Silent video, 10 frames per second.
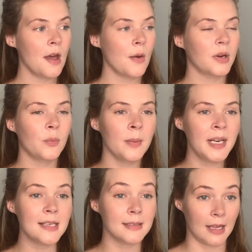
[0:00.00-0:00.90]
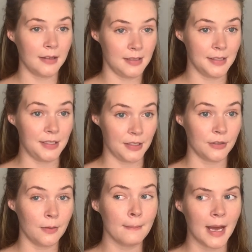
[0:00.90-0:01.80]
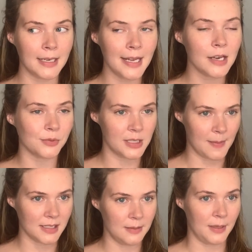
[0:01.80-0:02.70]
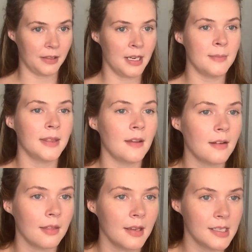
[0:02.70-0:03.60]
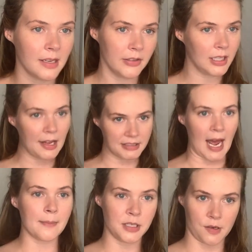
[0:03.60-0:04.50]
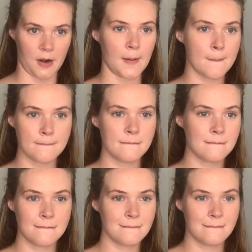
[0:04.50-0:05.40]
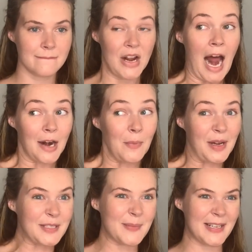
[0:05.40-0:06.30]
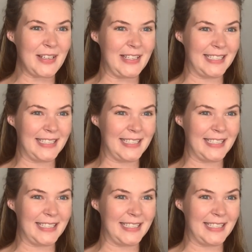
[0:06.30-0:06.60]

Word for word: When a woman has nothing to do, money and respectability mean that nothing is ever allowed to happen to her. I don't want to be good.